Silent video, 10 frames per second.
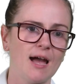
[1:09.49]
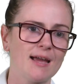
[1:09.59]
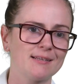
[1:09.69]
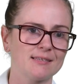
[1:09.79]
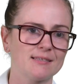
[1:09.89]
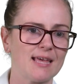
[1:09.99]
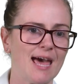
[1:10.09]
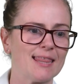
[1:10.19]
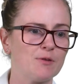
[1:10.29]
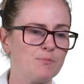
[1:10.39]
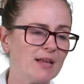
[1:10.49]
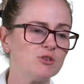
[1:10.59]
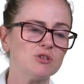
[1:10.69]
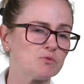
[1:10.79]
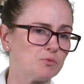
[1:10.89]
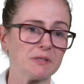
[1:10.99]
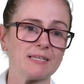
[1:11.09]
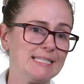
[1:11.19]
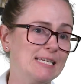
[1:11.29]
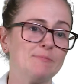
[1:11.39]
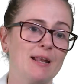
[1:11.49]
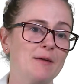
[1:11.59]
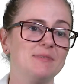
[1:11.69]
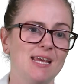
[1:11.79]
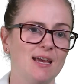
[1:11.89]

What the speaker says: line is that the bench is really deep at MD